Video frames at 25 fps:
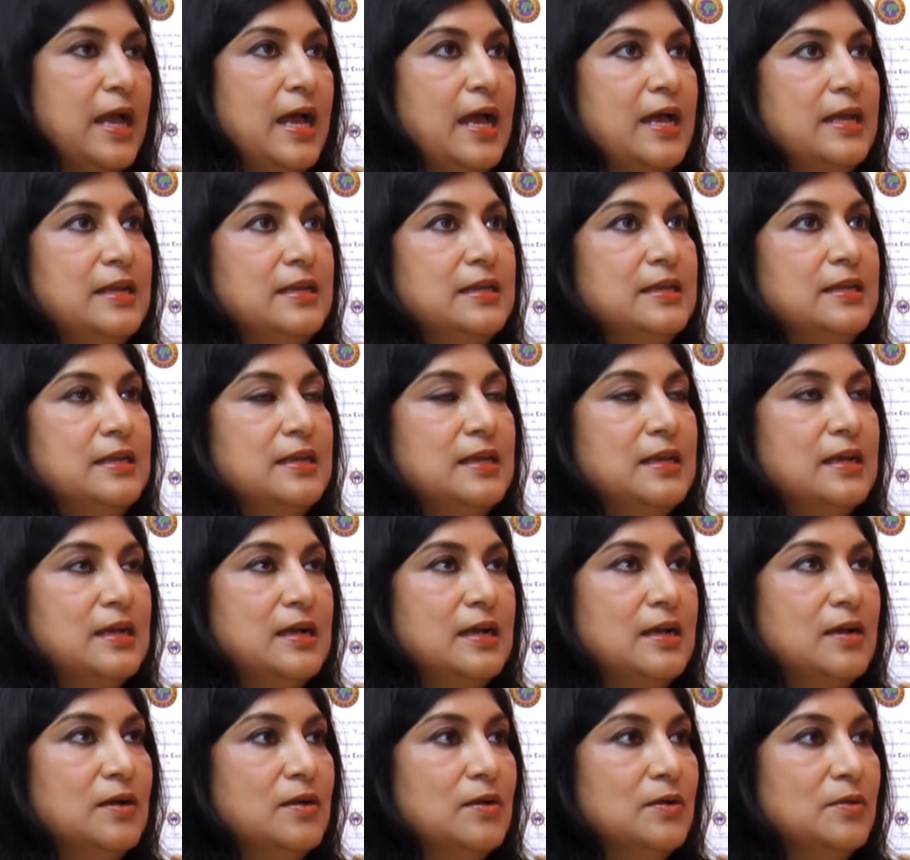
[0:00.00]
And
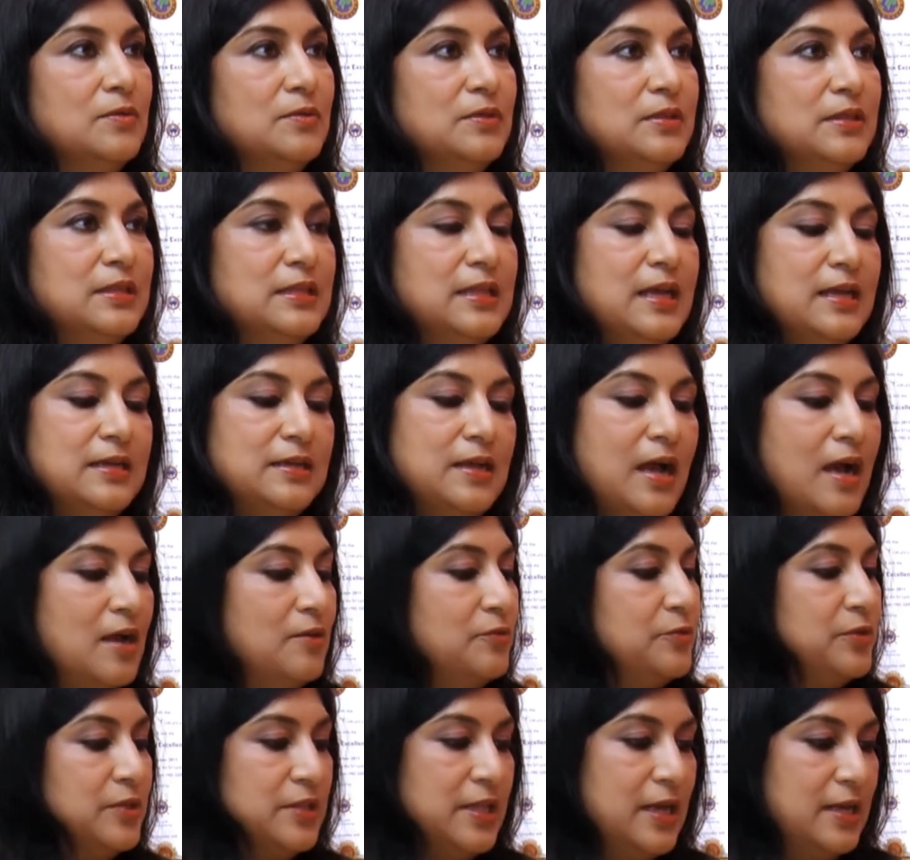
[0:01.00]
that
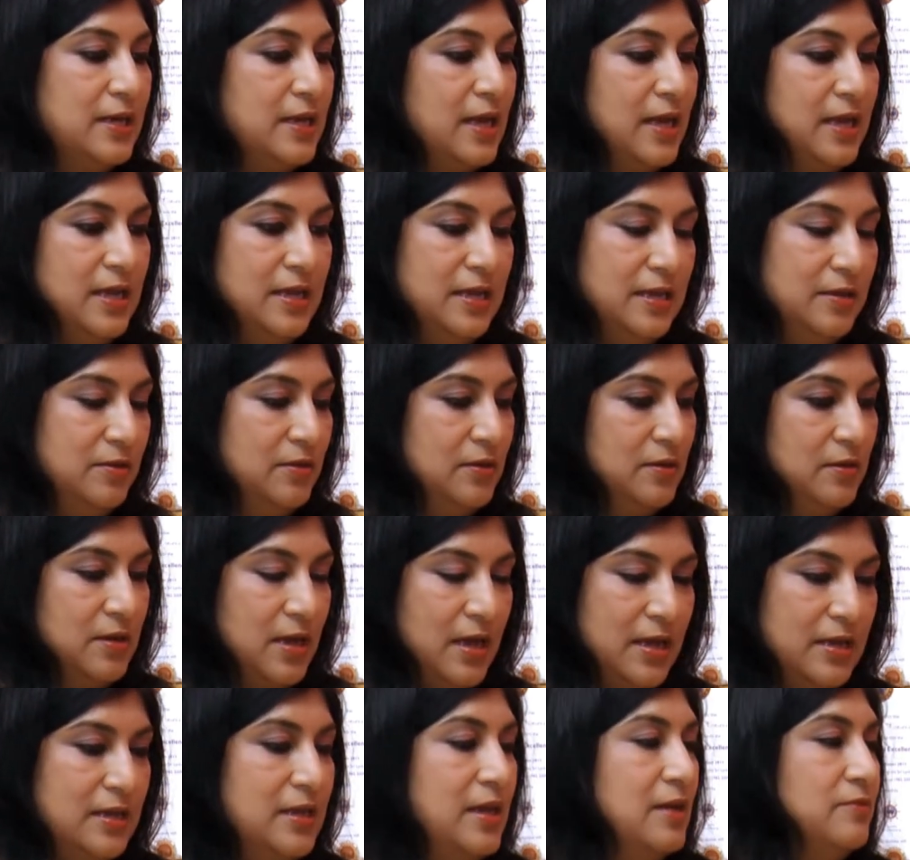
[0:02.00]
after that,
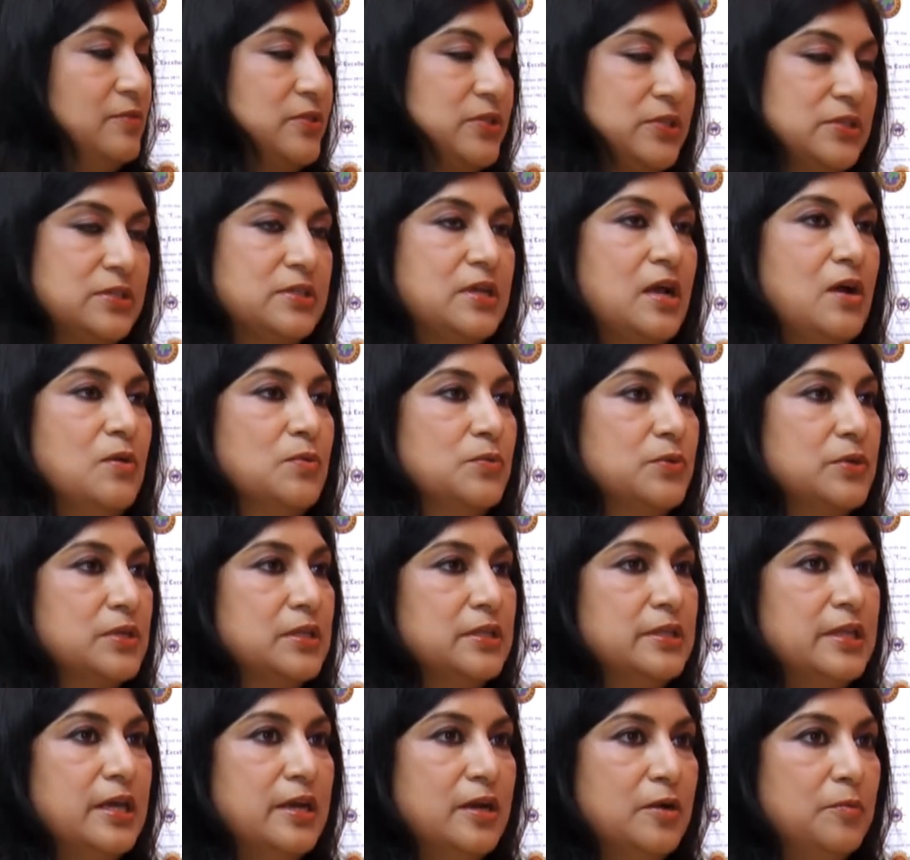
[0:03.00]
I have just
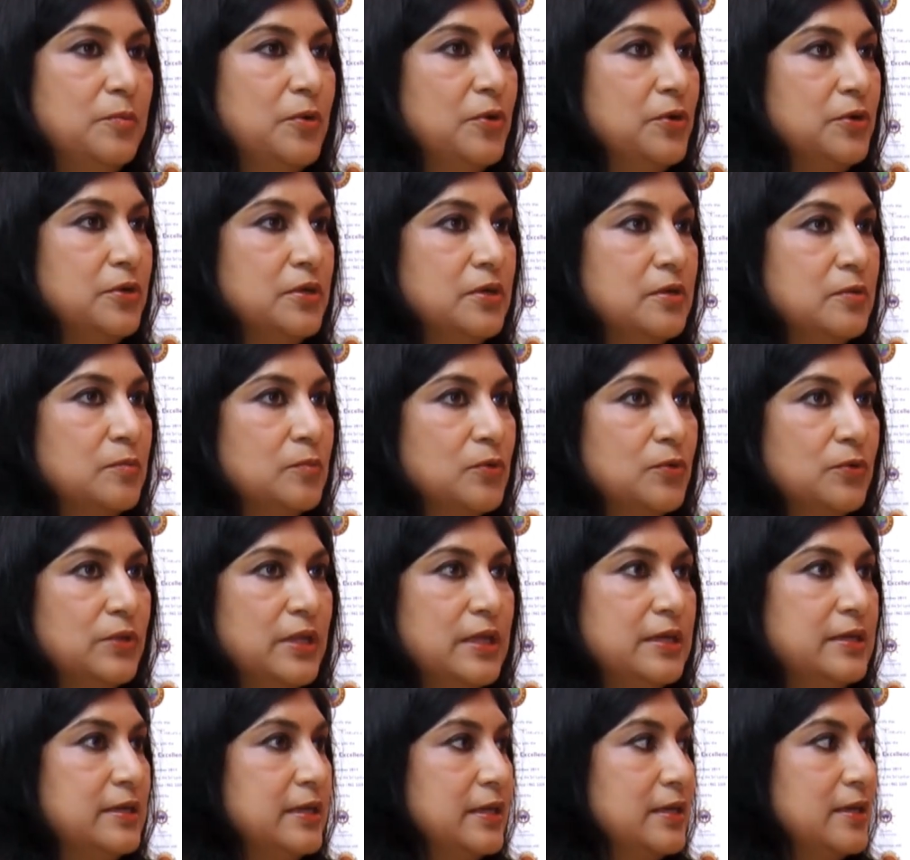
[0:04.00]
counted, there are about more
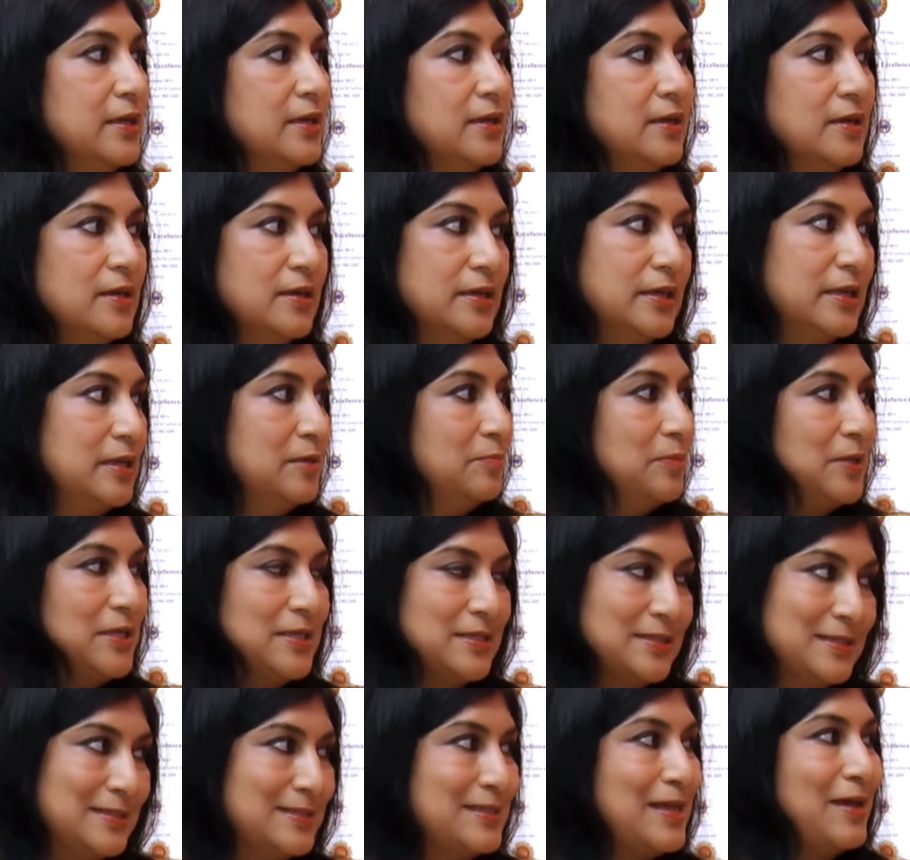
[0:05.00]
than 10 tea
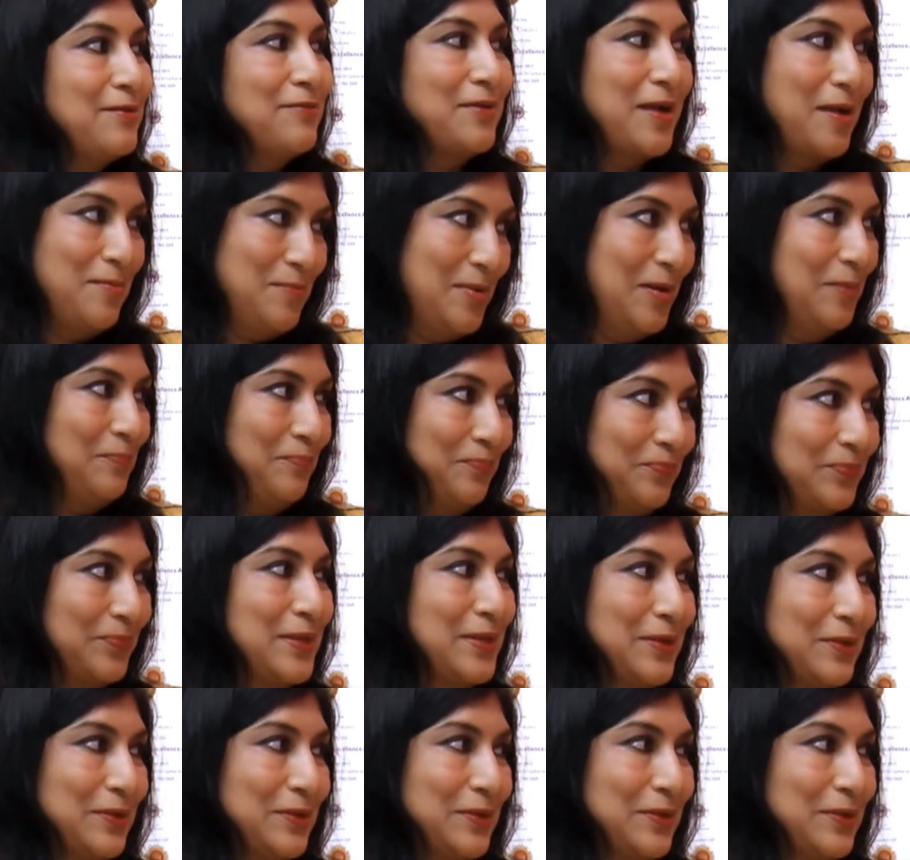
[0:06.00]
places have come up.